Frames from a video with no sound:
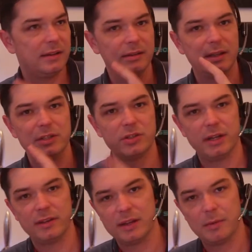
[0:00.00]
teach you
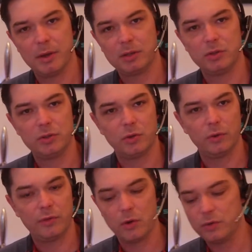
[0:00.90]
anything about control
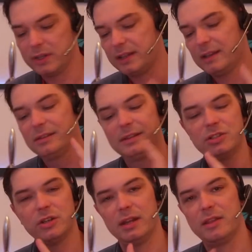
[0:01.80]
flow. That doesn't
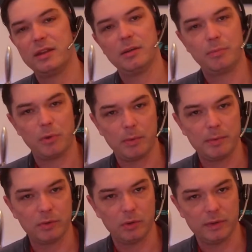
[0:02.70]
teach you anything about problem
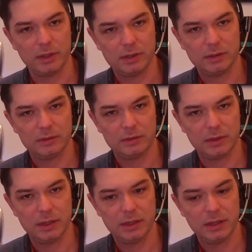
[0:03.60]
solving, right?